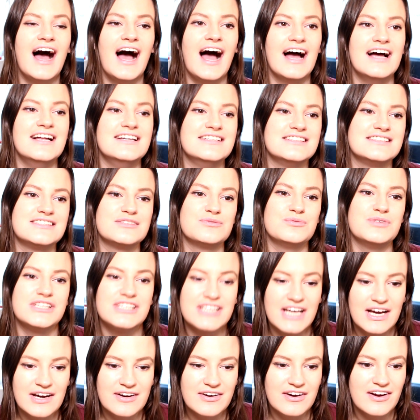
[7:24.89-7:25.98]
and
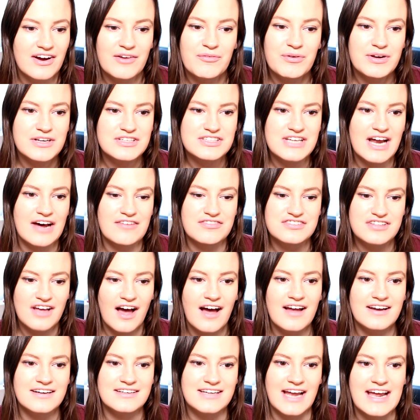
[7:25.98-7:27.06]
we'd have
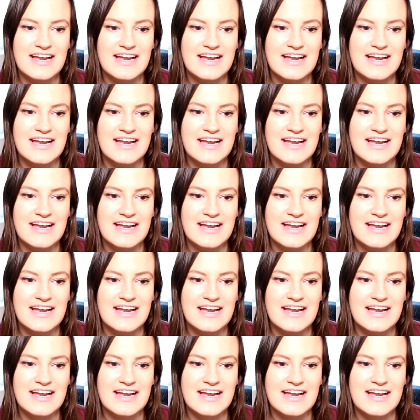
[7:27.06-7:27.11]
certain